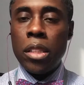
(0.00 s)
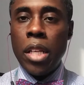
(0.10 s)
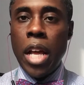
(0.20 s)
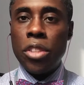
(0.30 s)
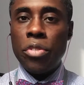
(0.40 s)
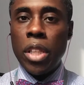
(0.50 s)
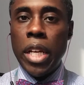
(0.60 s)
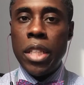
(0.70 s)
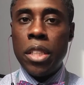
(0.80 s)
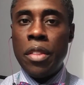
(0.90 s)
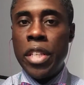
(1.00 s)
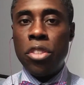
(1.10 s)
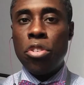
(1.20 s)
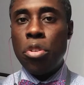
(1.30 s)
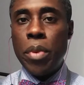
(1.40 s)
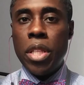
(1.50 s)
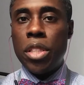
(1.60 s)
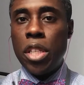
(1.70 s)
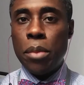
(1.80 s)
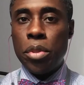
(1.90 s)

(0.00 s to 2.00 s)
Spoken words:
and as it relates, and these are going to be the tips.